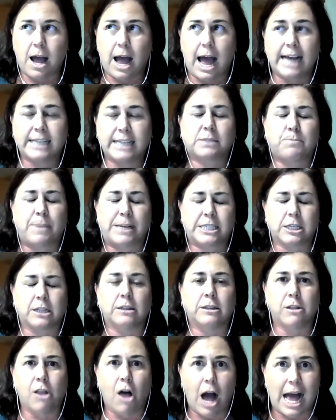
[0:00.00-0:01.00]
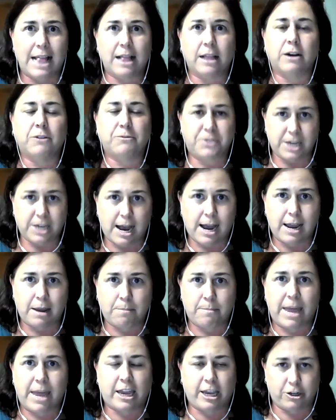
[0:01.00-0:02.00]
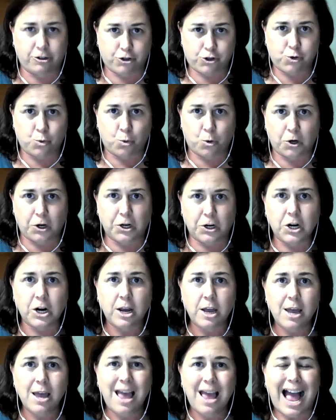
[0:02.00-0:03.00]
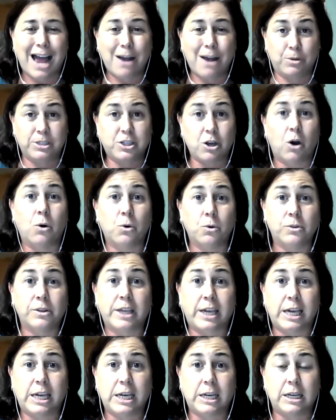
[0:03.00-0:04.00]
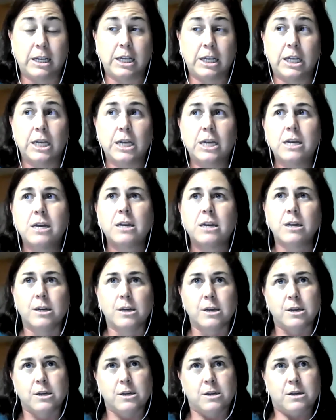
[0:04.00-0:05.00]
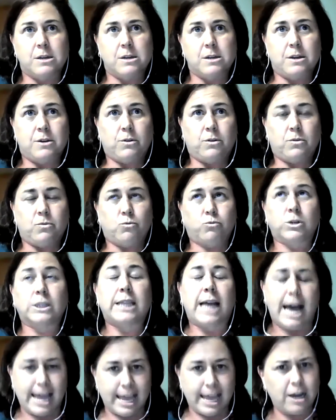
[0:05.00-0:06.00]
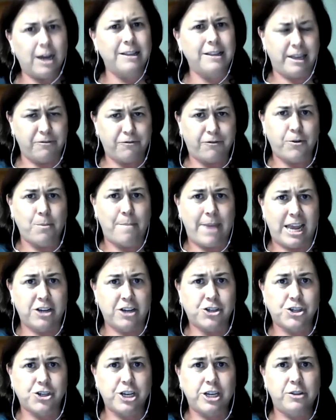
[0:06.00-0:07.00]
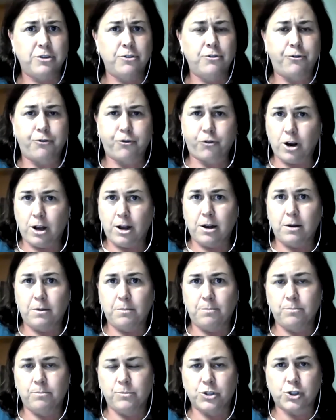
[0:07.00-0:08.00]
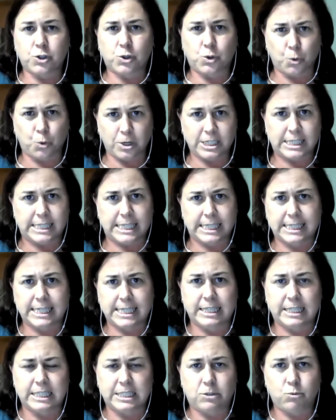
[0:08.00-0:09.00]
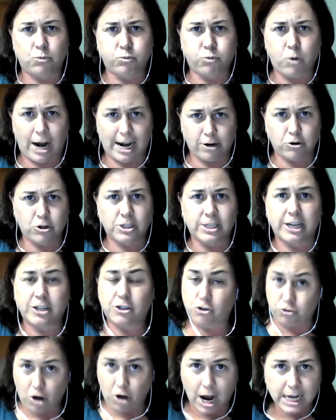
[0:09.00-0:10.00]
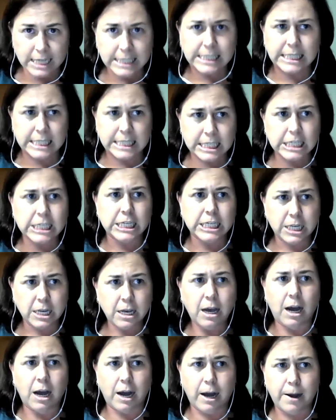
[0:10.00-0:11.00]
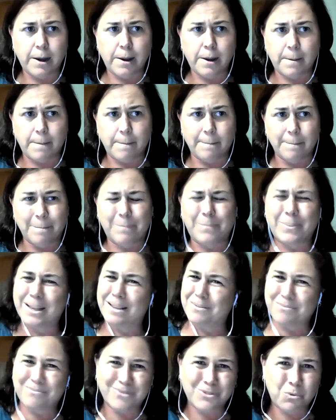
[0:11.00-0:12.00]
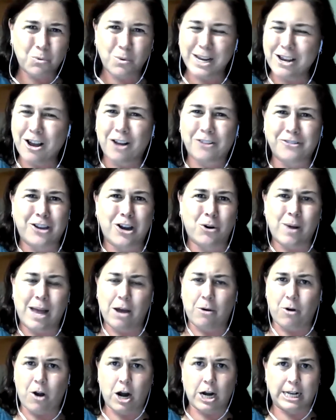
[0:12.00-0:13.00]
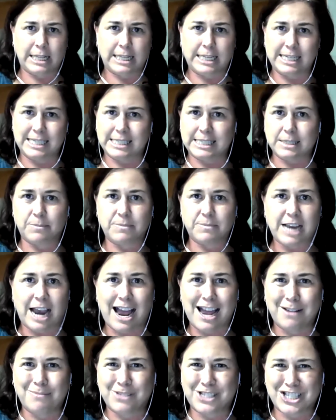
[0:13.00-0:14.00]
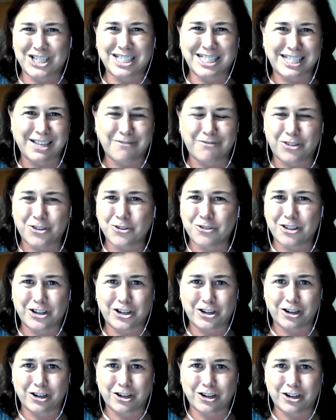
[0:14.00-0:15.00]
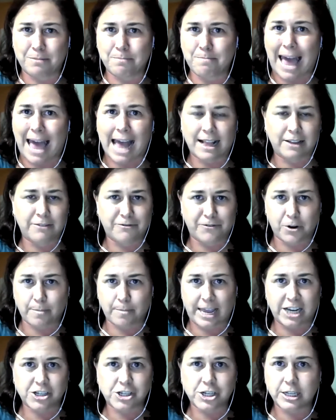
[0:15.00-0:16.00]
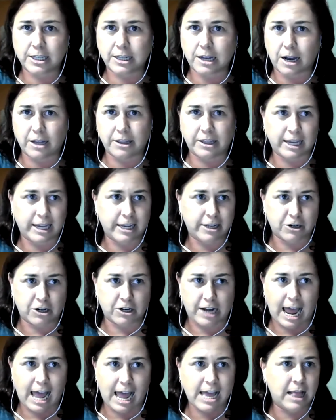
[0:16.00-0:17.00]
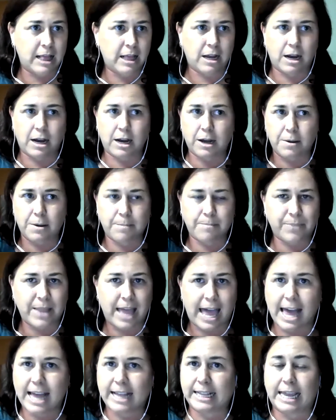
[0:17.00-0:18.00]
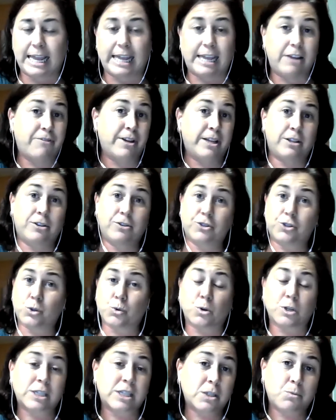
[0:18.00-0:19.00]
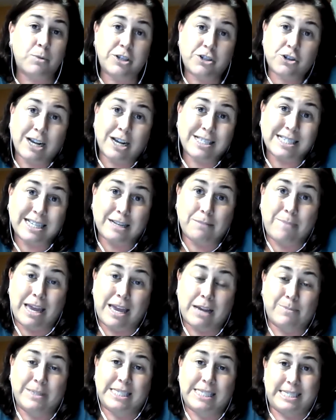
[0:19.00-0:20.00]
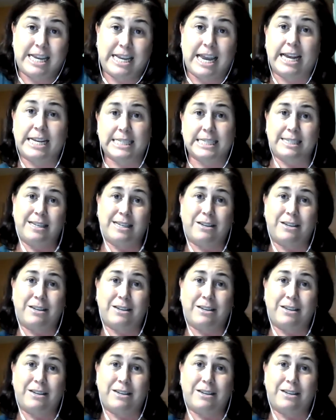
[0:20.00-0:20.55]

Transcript: I spent a lot of time making sure I was only relying on information from sources and writers I trust. Um, but we all know how hard it is sometimes to sift through the good and bad information on the internet. Um, and even sources we trust can make mistakes.